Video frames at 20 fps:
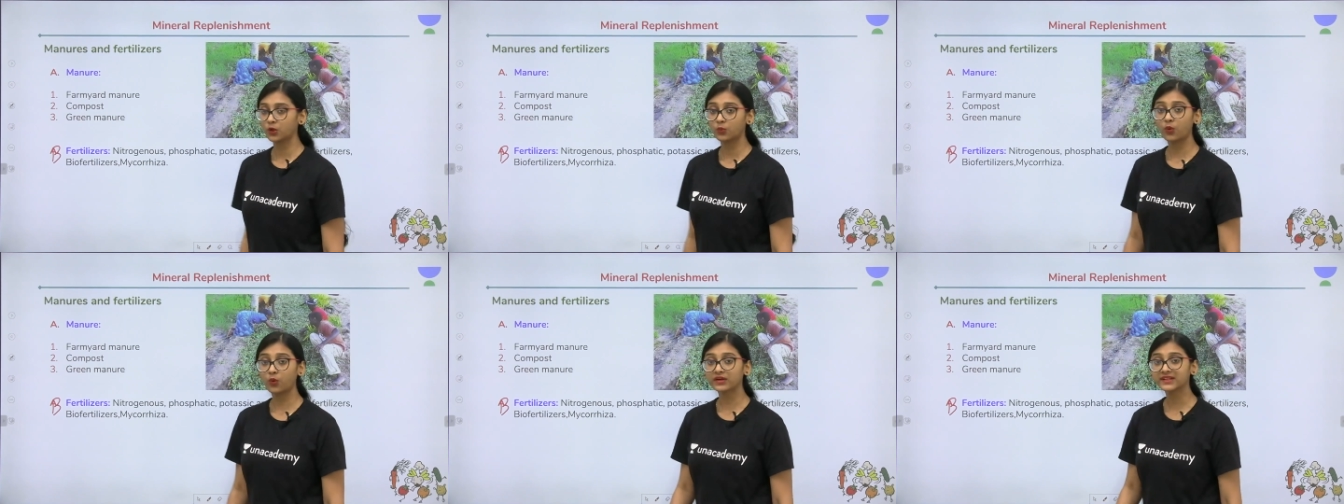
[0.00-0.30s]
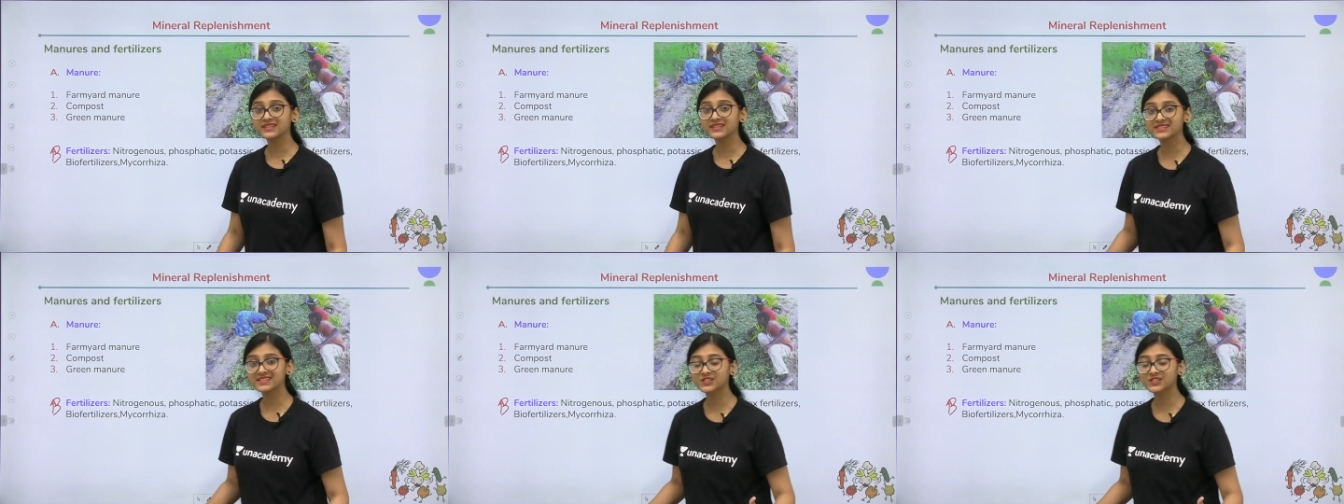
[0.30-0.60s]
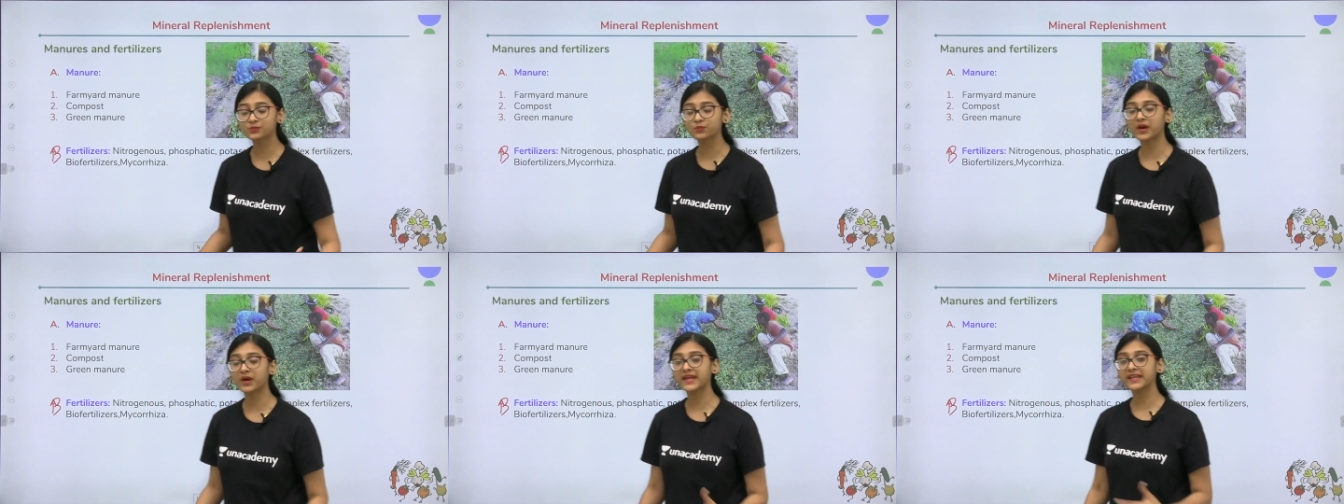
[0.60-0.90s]
What is
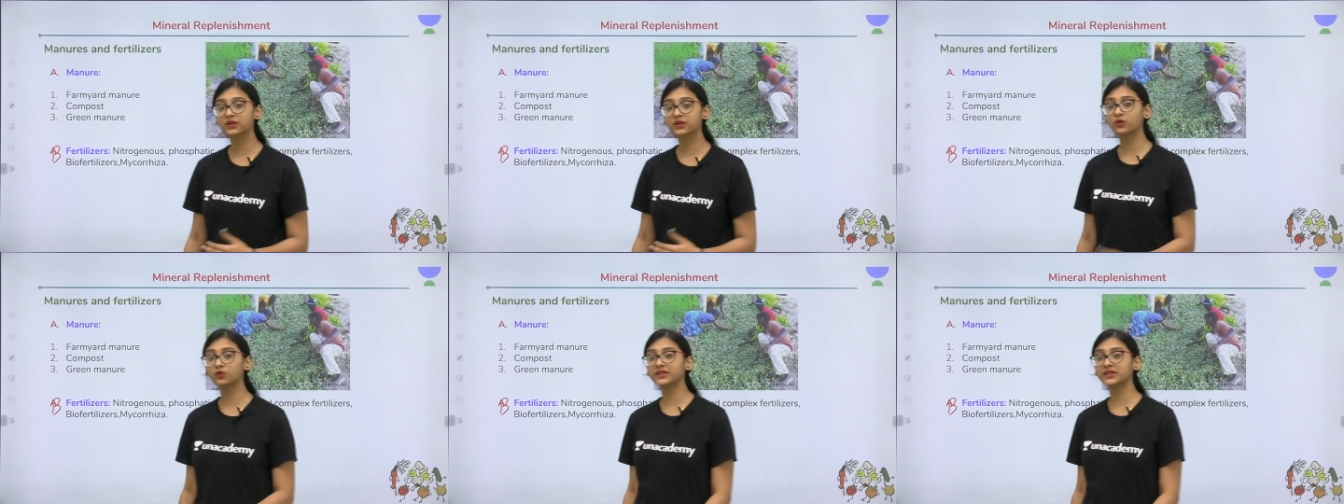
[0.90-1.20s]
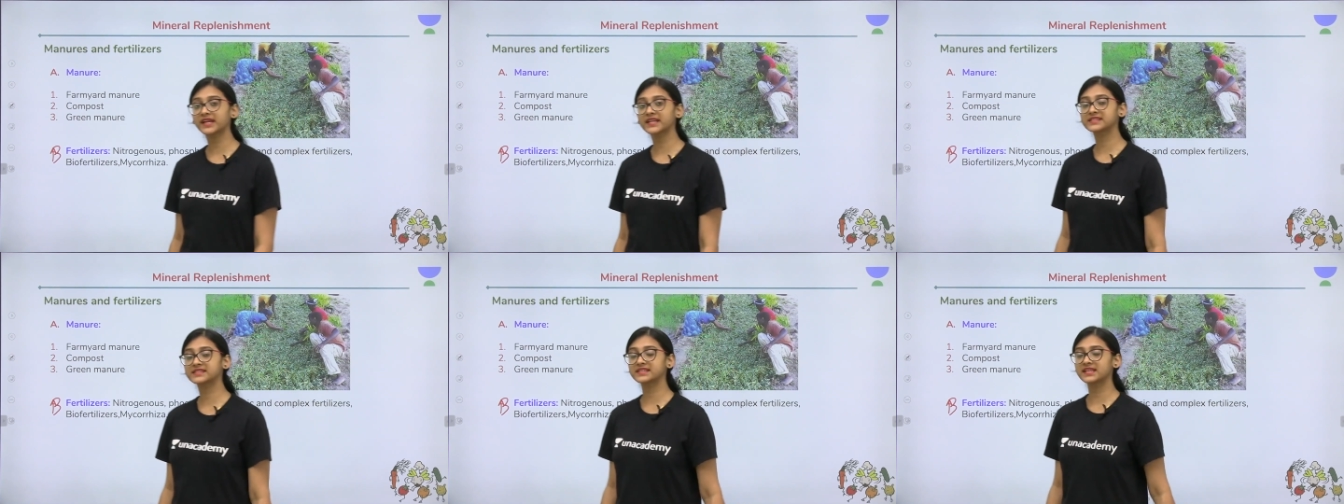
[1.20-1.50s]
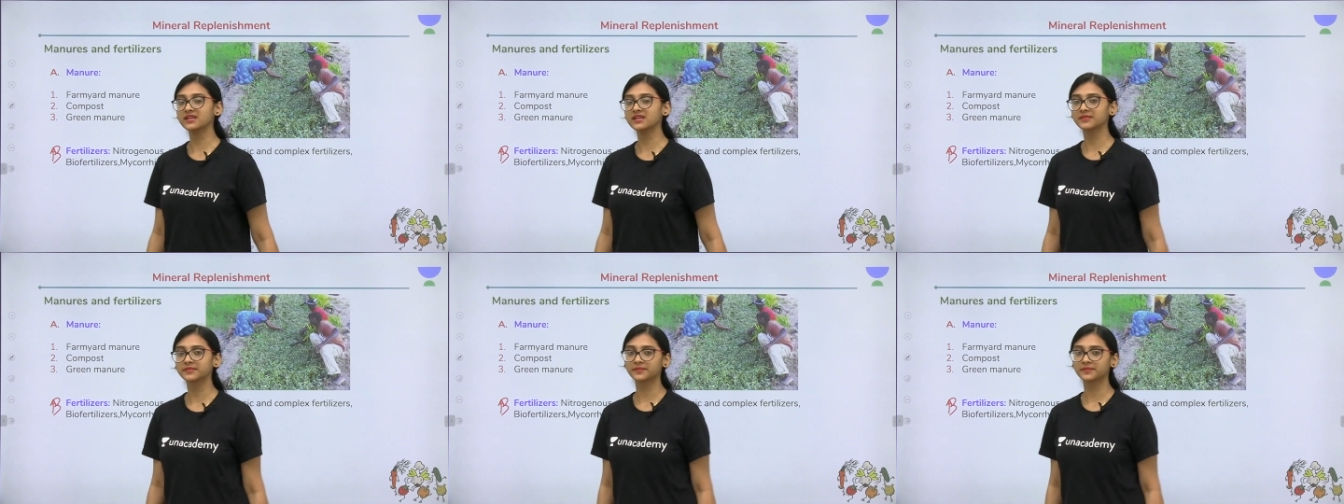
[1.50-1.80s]
this
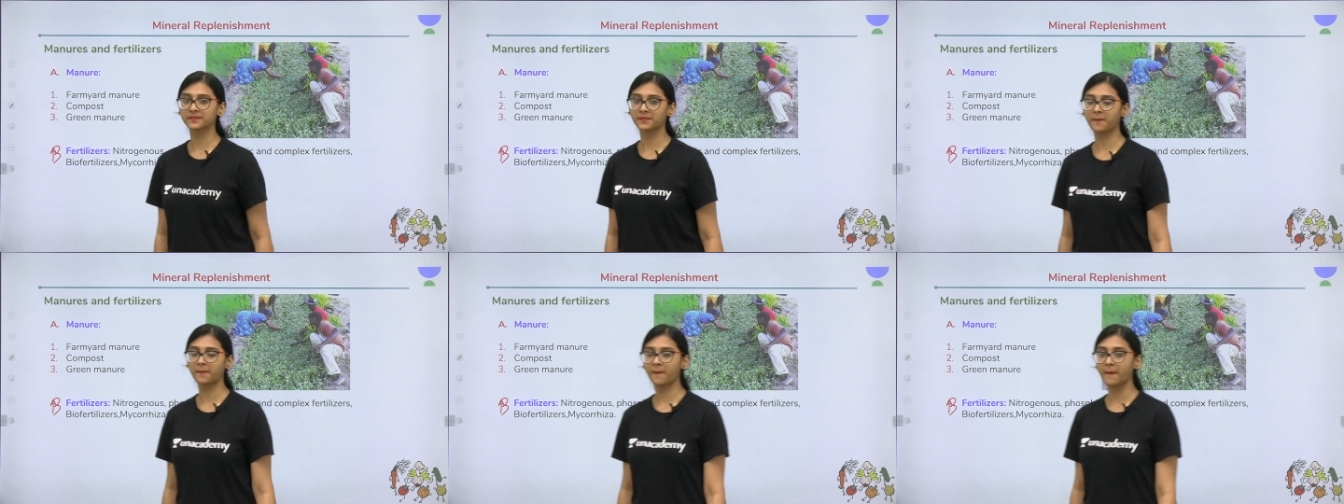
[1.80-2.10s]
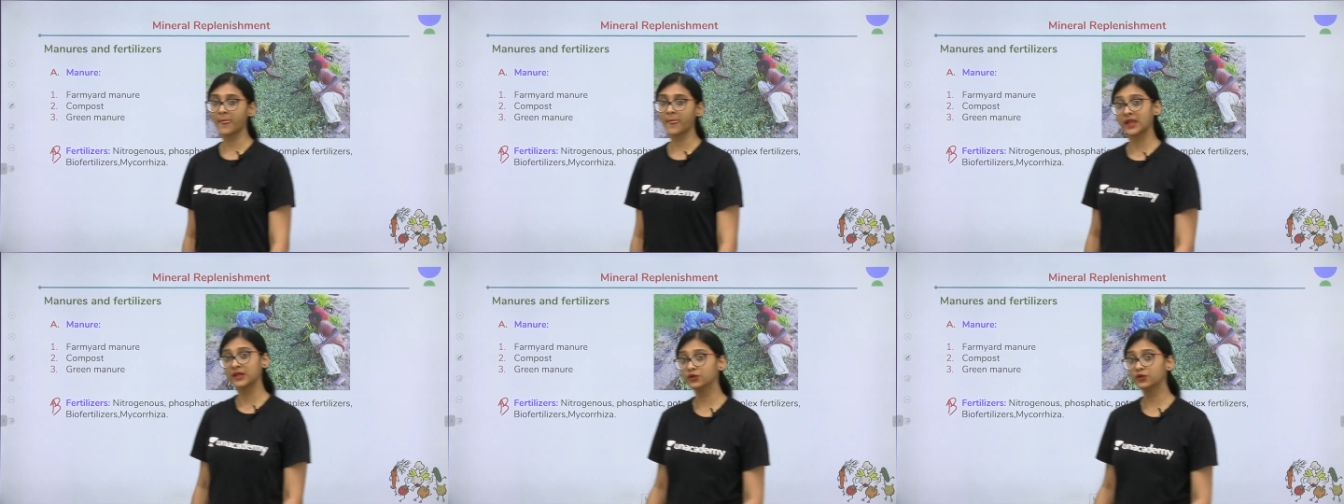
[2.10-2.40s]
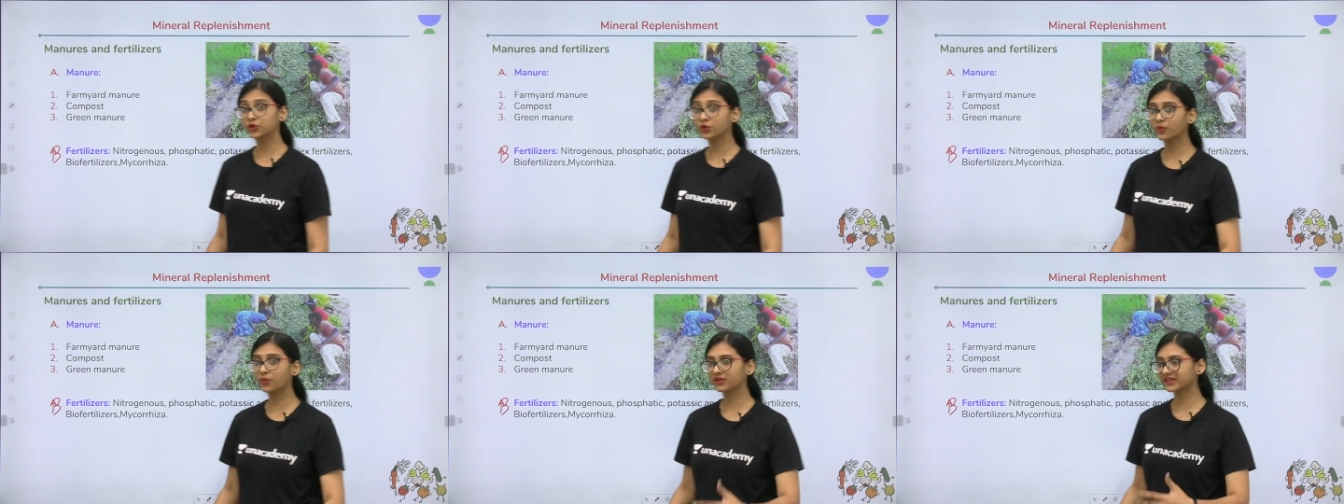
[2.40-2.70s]
mycorrhizae?
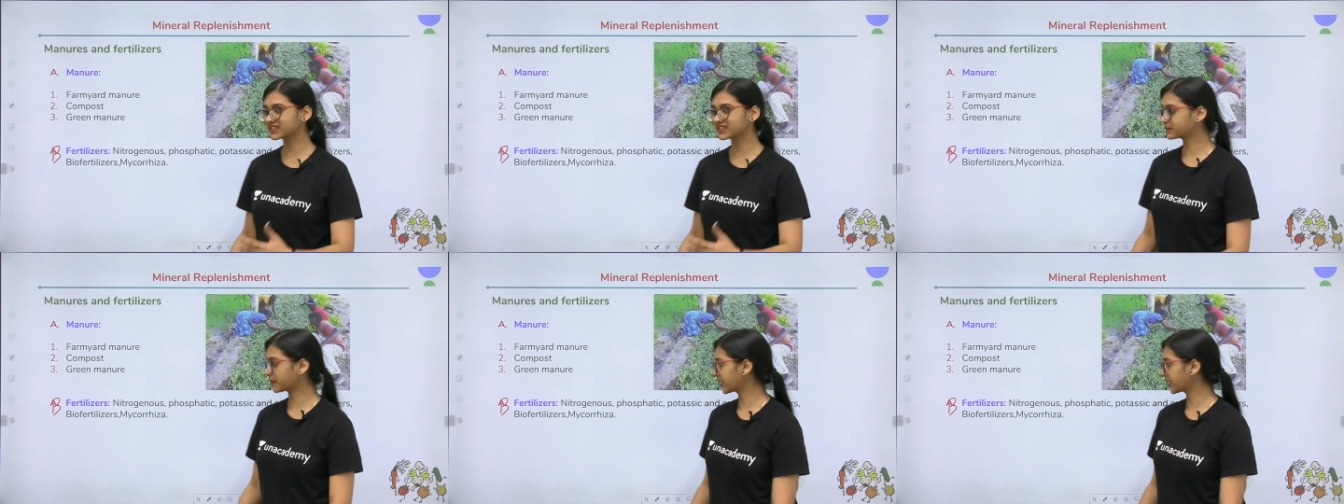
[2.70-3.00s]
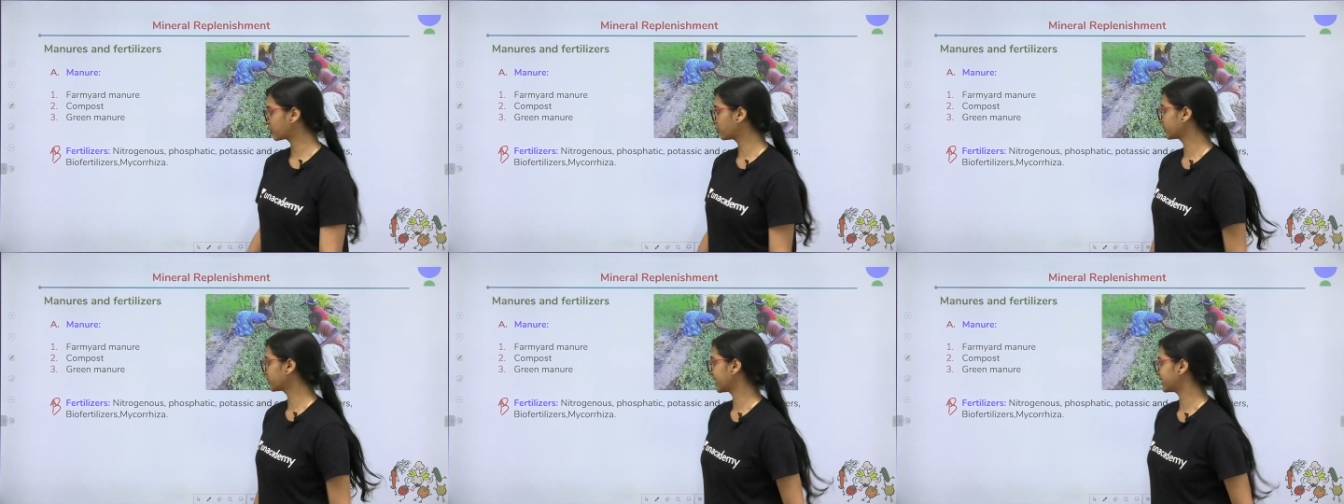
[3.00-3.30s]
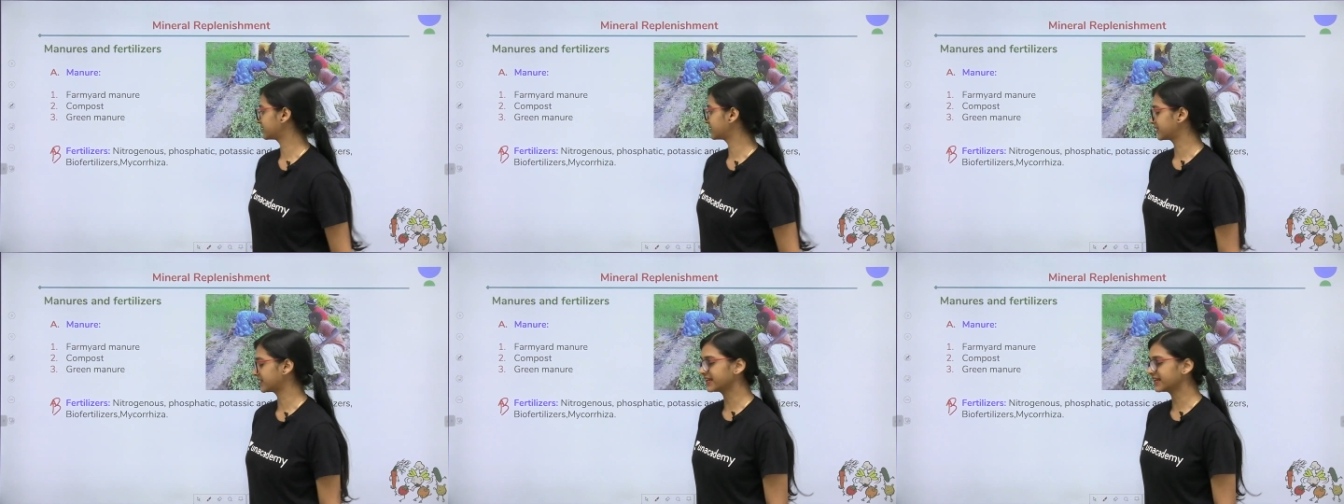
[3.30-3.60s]
You know what is
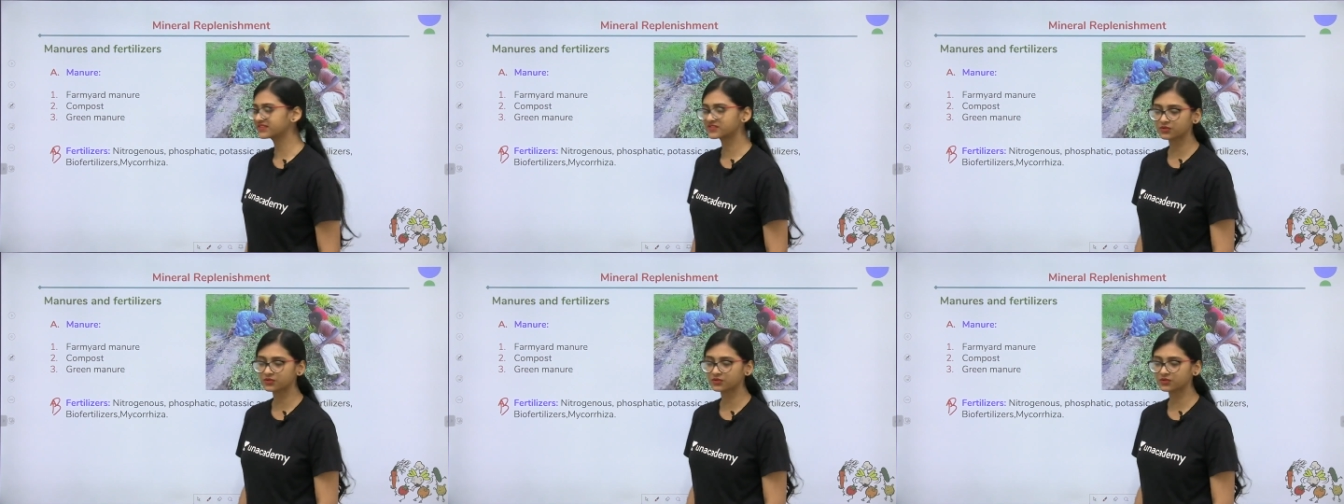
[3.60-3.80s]
mycorrhizae, right?